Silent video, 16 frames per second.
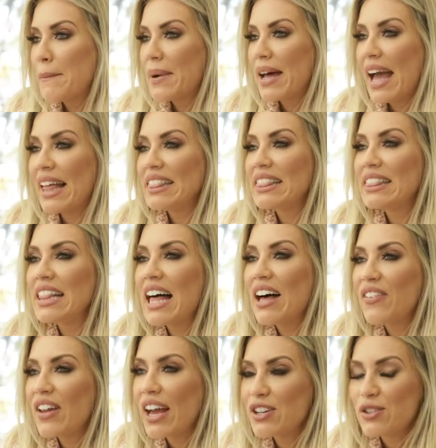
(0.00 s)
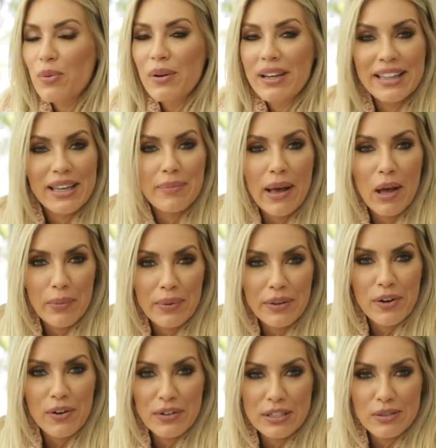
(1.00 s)
But I love it. I just want to keep
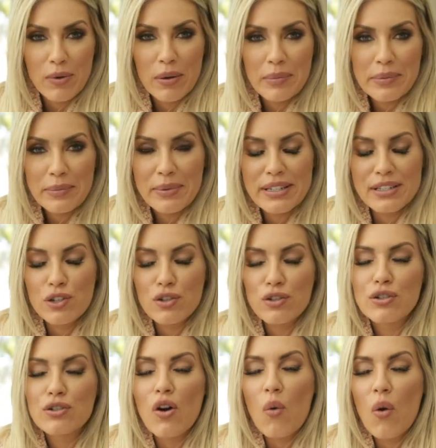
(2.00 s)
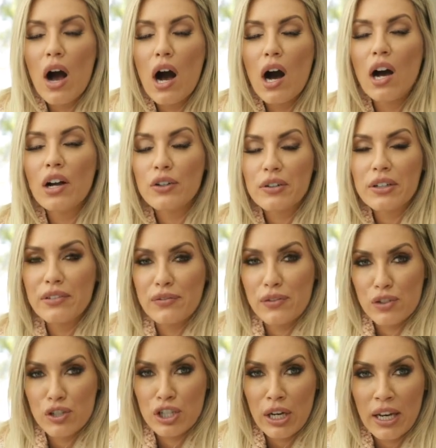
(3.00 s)
helping all these women because they're so hungry
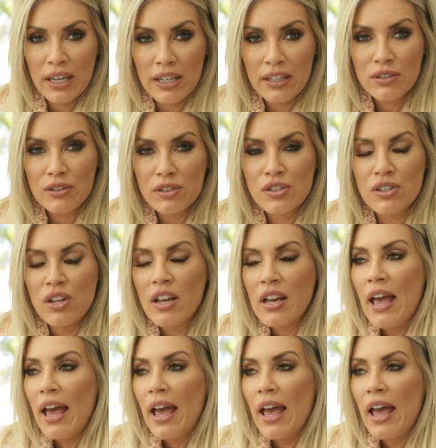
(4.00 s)
for change.